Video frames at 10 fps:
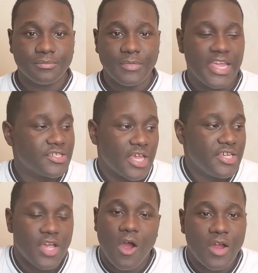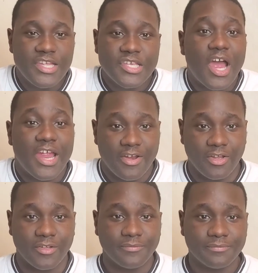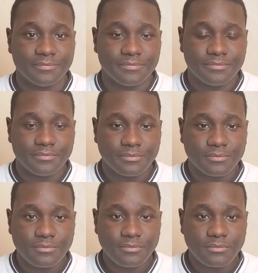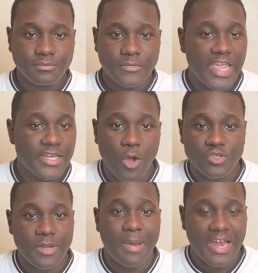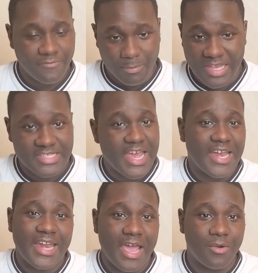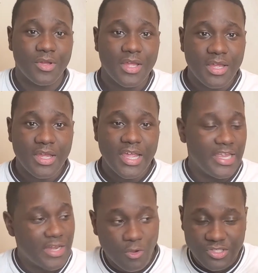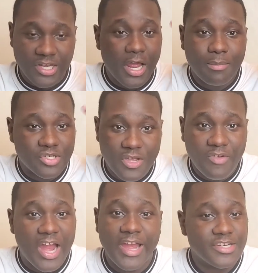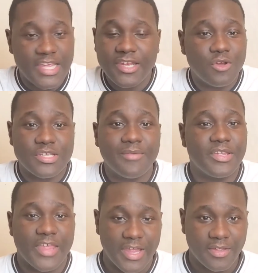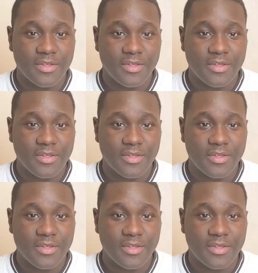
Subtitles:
He's our healer. He knows the body from inside and out. He knows the numbers of our hairs. He knows everything.